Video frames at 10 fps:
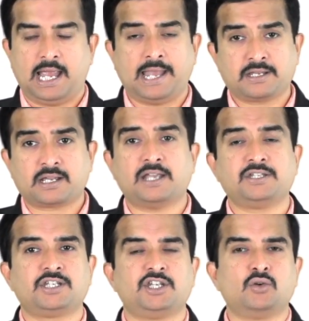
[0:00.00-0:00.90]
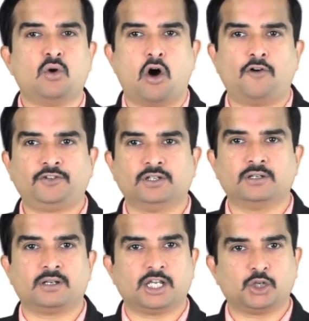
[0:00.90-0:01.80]
and continue
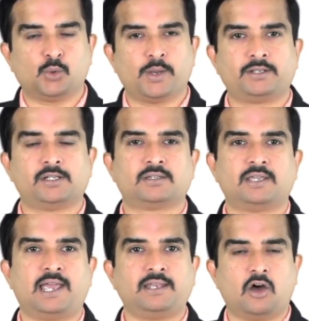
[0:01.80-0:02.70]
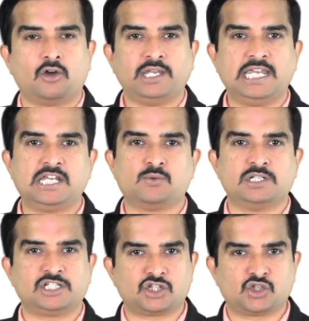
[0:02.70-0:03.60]
after greater than or
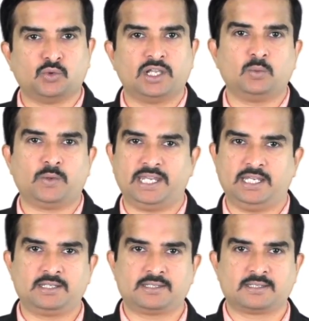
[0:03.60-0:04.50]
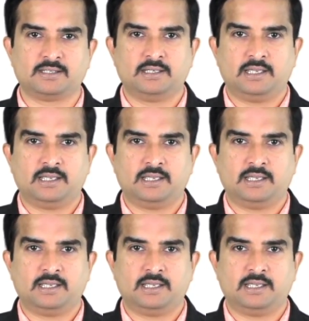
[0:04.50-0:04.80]
equal to 12 weeks